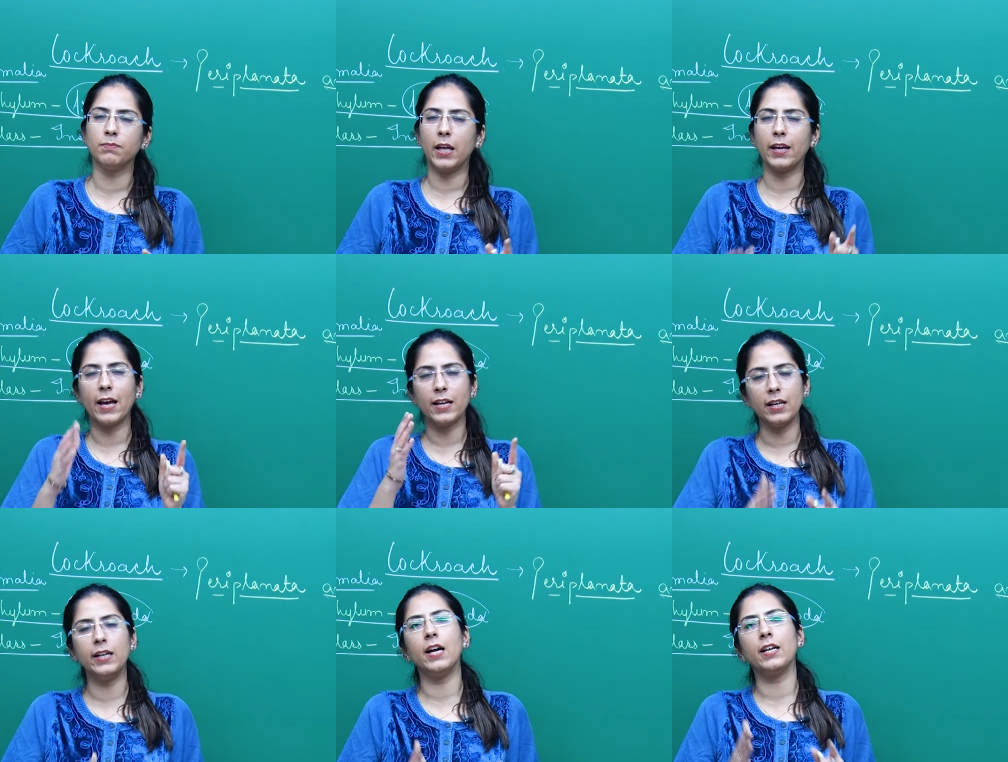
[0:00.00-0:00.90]
like
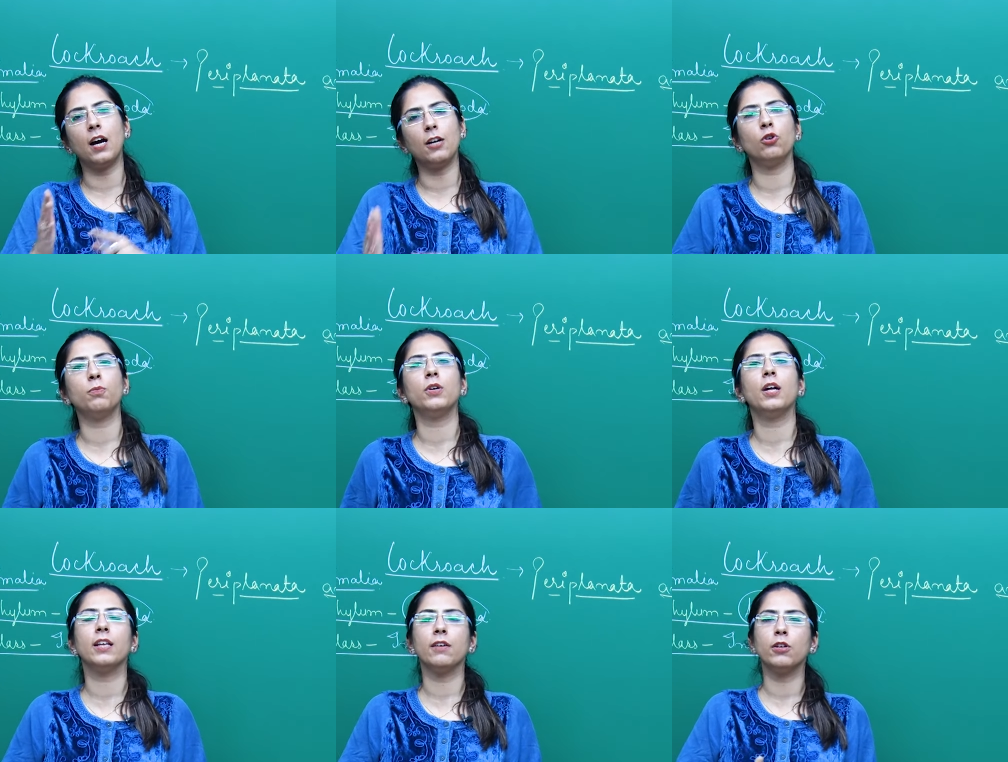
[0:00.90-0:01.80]
Annelida and
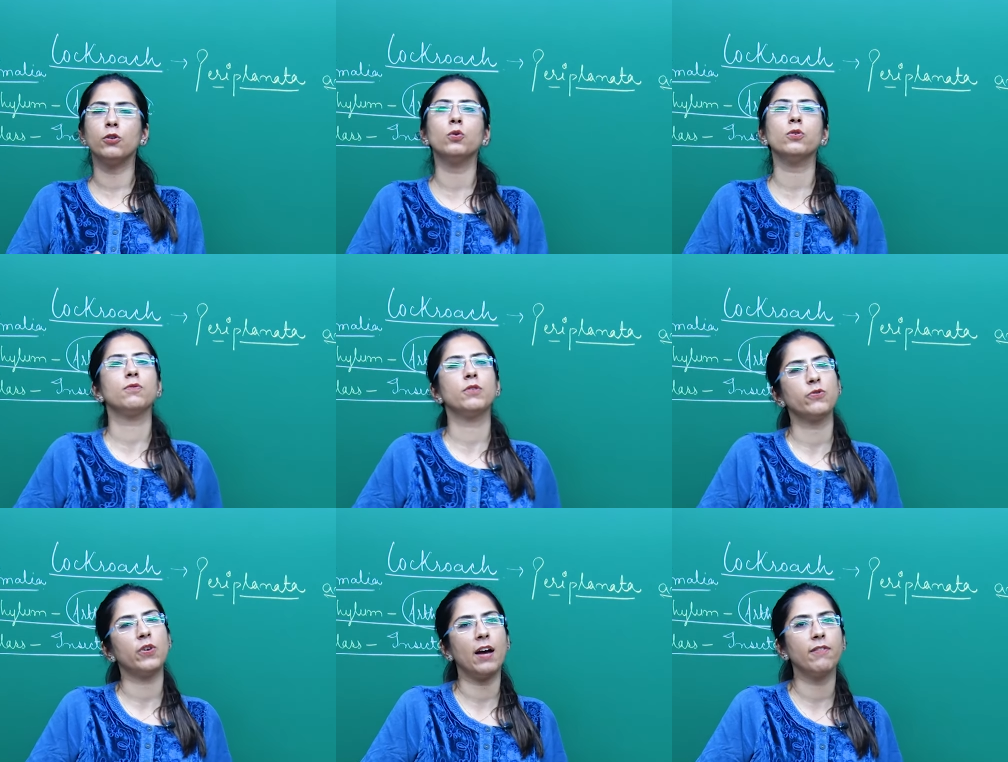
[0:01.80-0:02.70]
Arthropoda, they were those
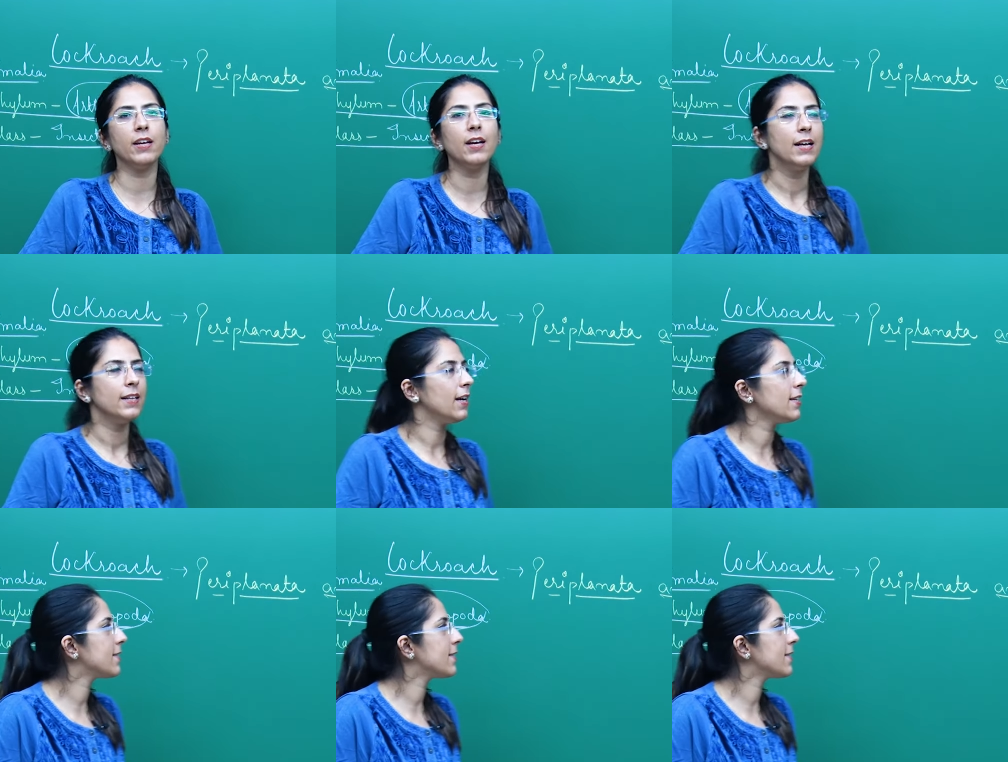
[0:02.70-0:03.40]
which were having the